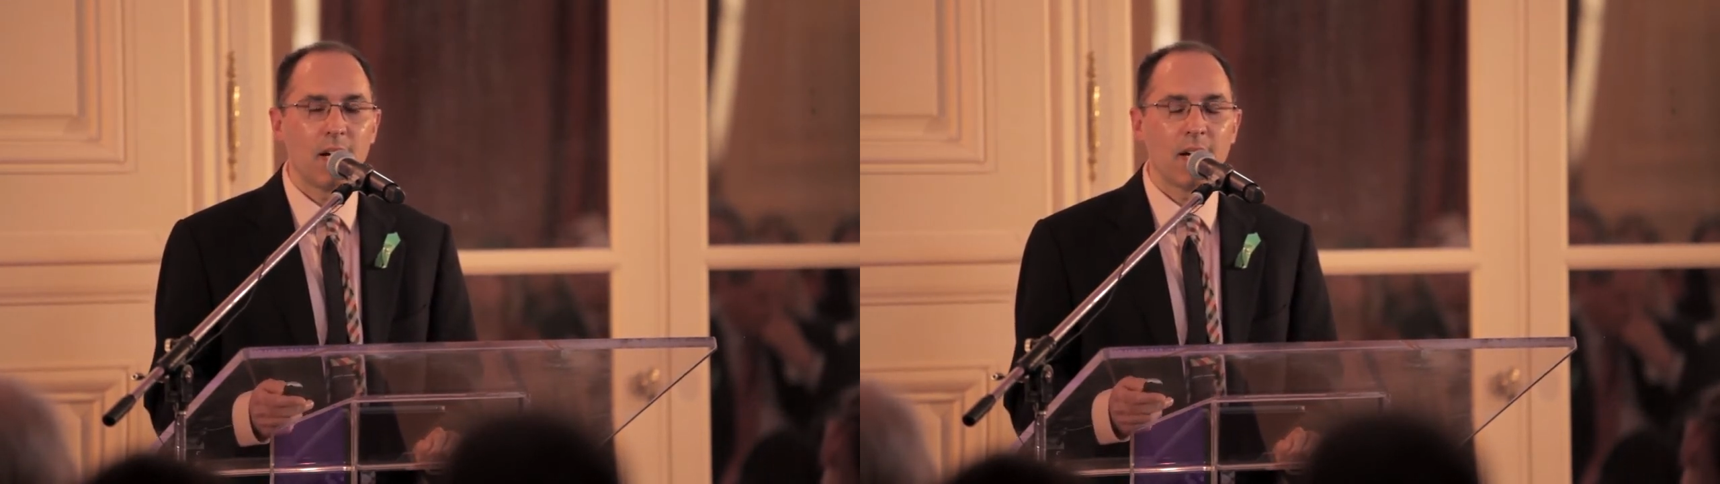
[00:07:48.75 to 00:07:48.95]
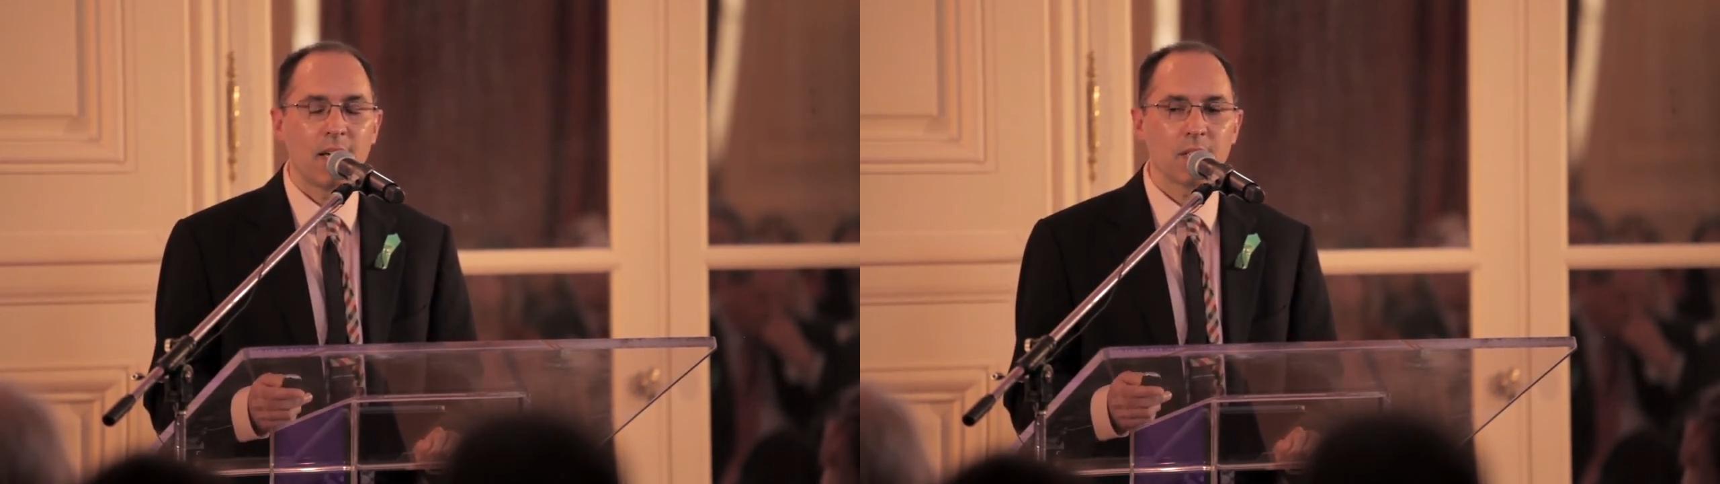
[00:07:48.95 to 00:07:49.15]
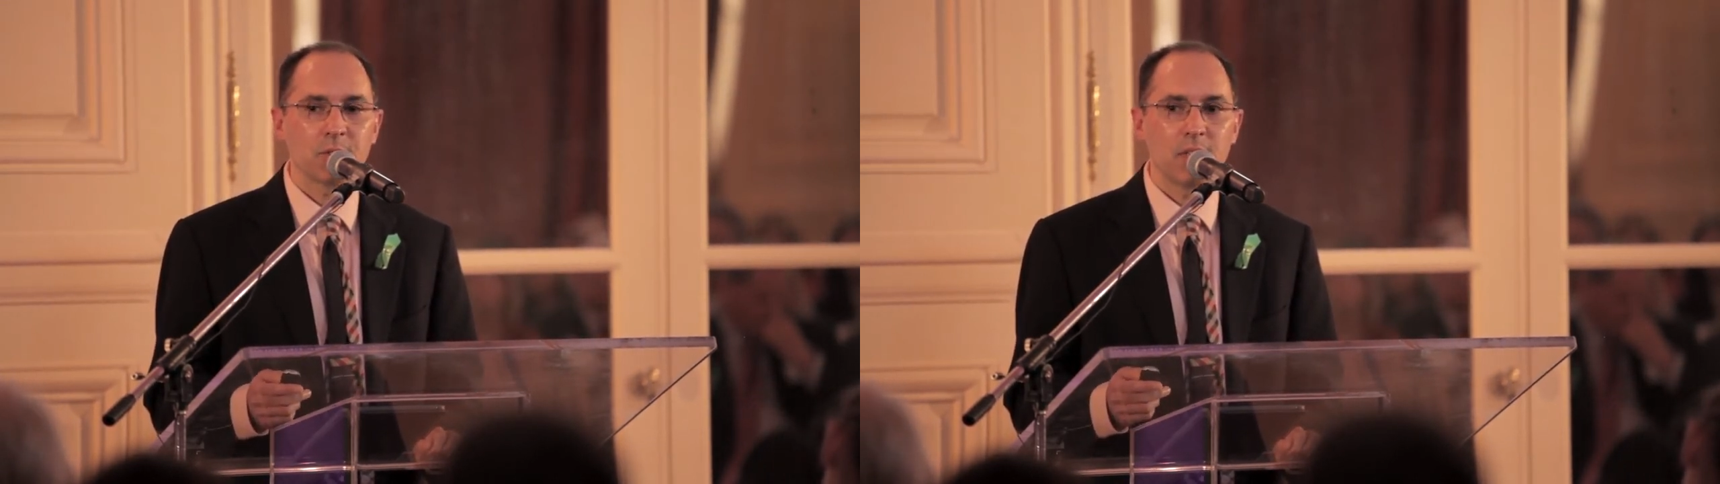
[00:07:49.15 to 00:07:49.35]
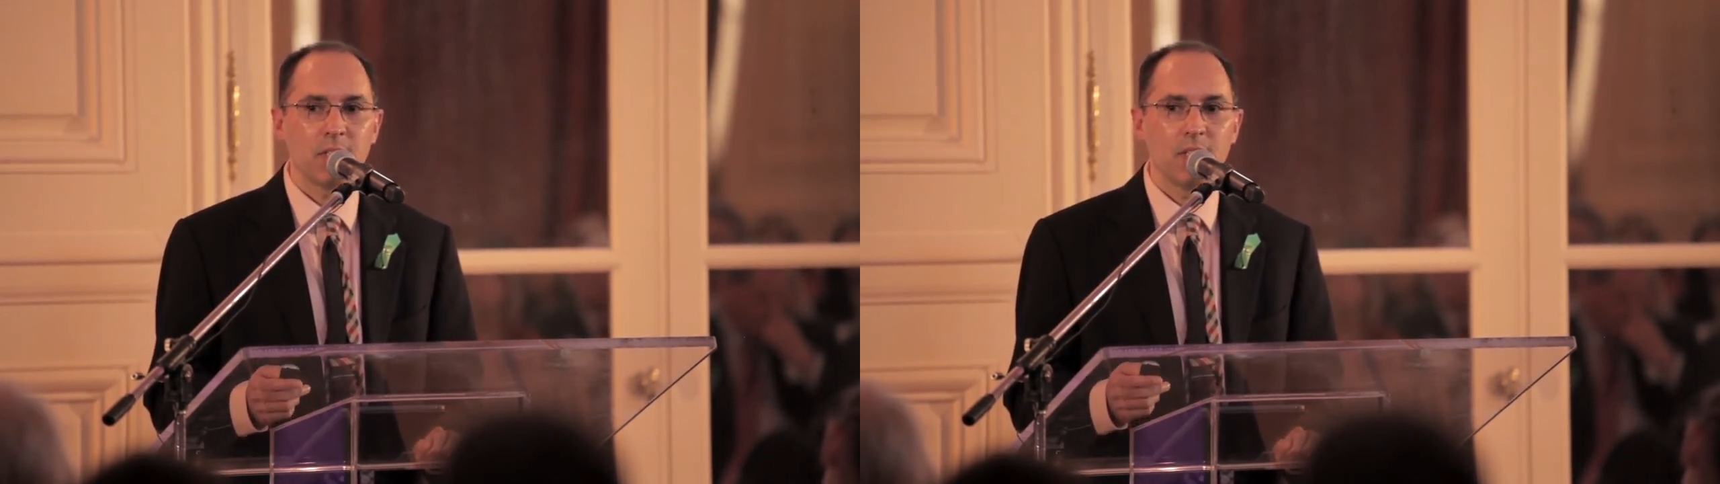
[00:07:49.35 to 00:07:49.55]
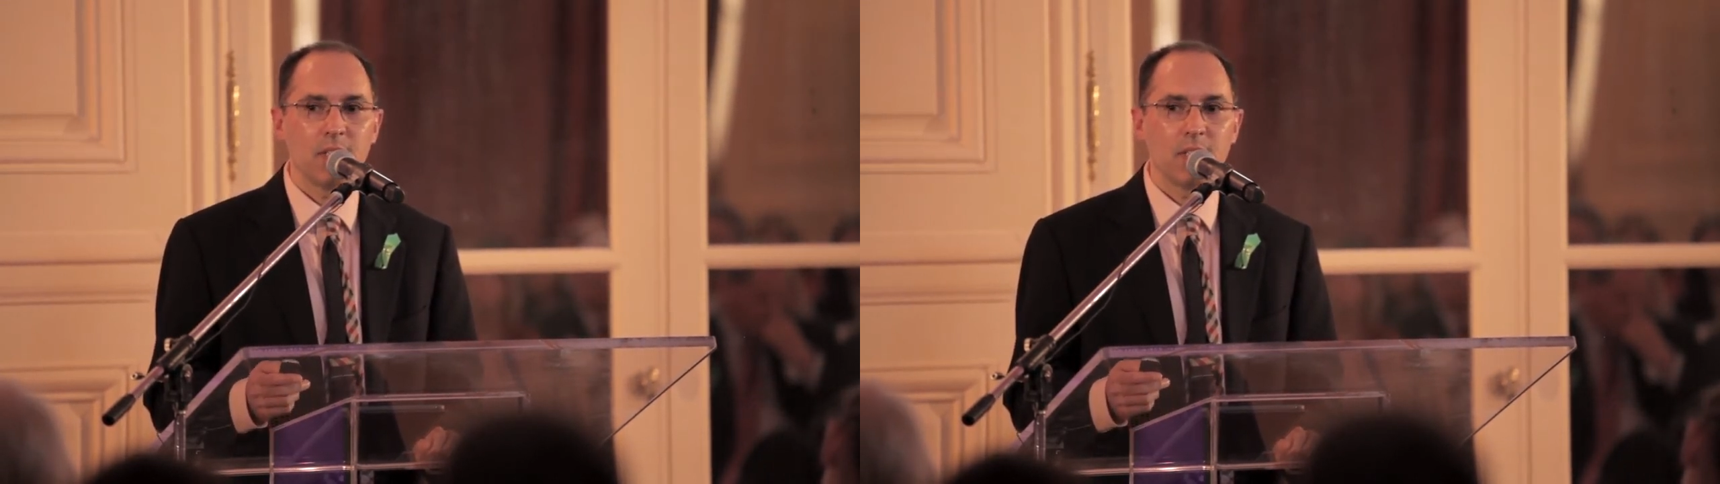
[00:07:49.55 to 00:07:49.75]
I
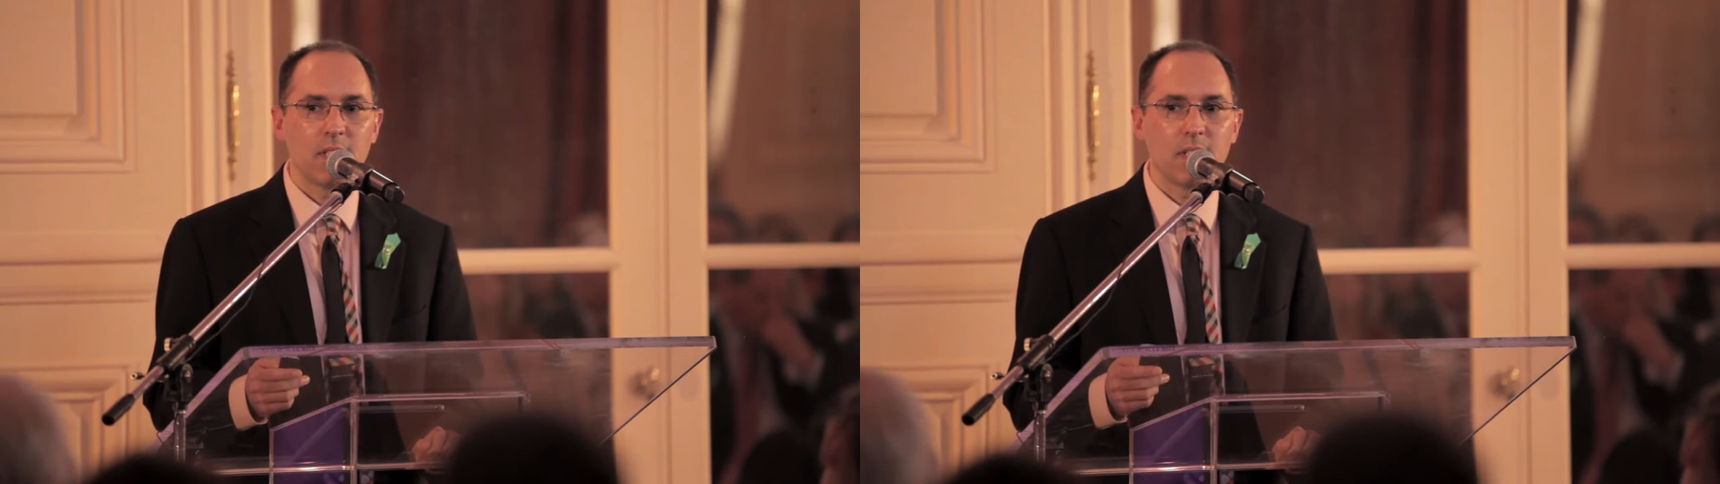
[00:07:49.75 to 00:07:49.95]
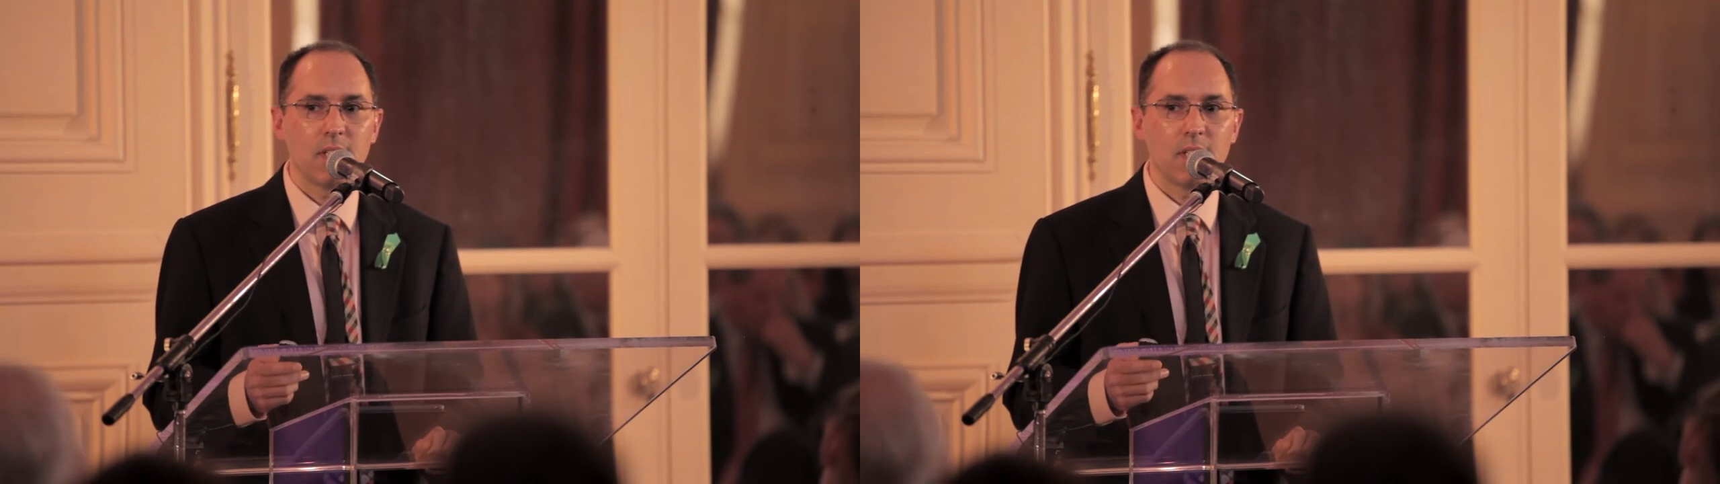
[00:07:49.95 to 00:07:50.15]
actually